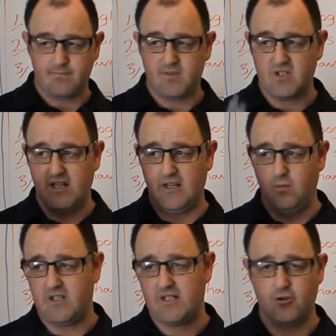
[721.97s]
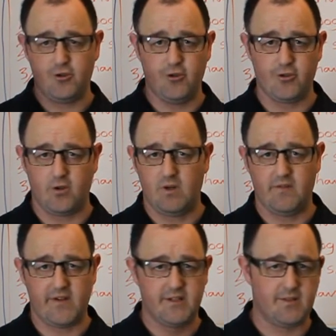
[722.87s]
saying we sell shoes, or
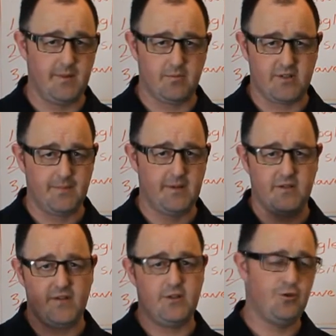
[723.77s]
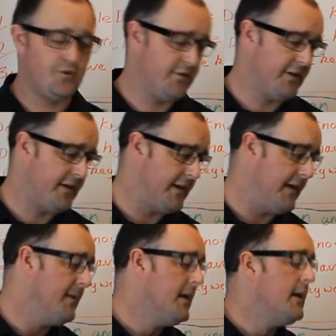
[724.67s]
whatever it is that people type in to find shoes on the internet.